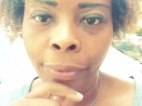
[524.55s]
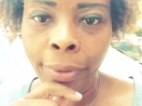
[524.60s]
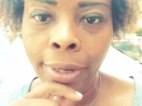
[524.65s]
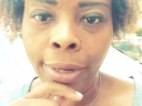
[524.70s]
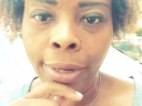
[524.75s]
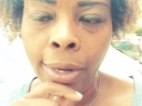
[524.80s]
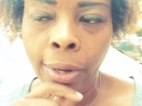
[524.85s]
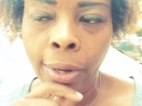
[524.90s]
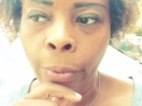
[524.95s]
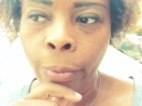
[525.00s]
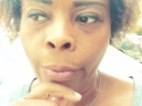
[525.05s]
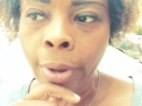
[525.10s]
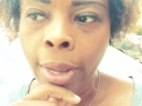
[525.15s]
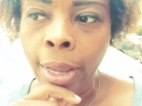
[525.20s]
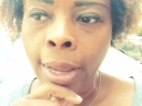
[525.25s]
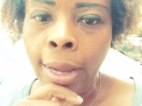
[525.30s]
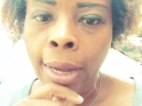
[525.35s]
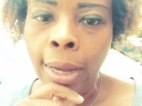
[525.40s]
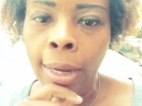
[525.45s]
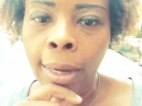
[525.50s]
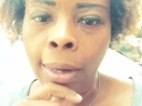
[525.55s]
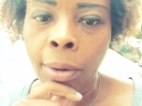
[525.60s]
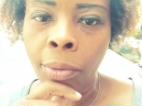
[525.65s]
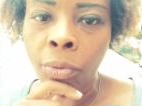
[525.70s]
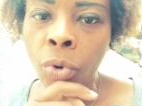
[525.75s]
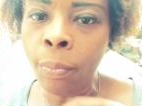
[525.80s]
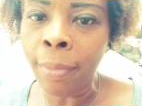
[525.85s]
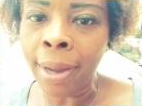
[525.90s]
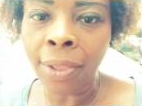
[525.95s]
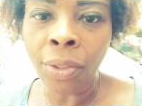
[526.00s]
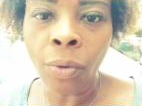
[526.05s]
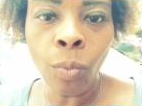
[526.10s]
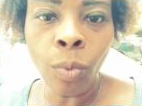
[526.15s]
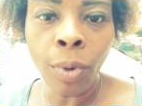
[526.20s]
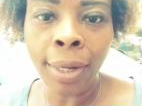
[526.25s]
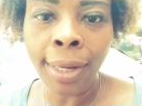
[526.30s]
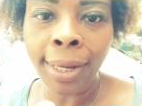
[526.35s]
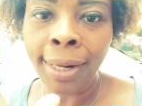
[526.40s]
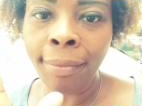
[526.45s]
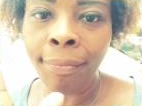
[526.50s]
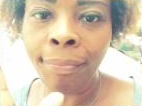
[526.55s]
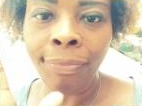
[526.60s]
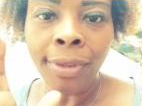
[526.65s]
No matter what.